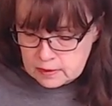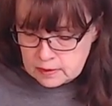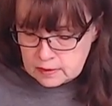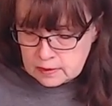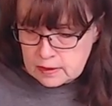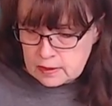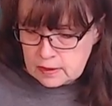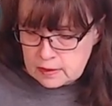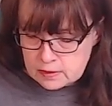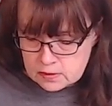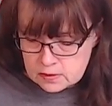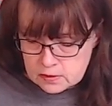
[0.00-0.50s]

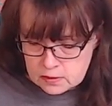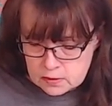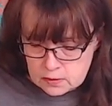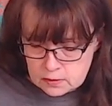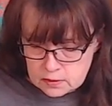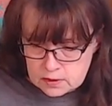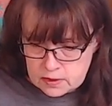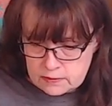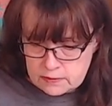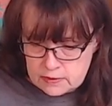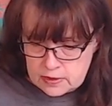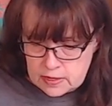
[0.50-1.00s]
Okay, so
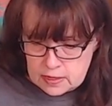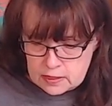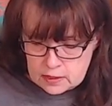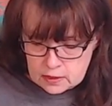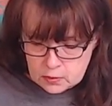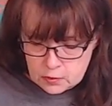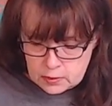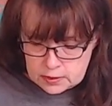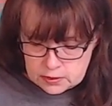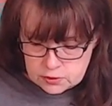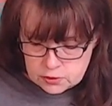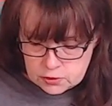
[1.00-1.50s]
give that a
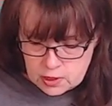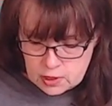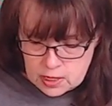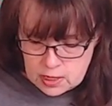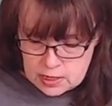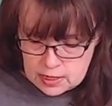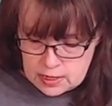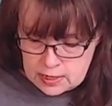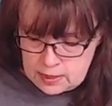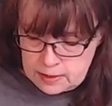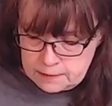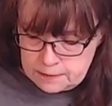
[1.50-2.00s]
quick
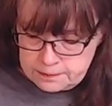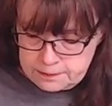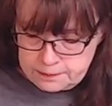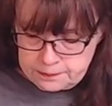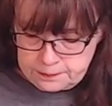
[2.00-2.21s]
dry.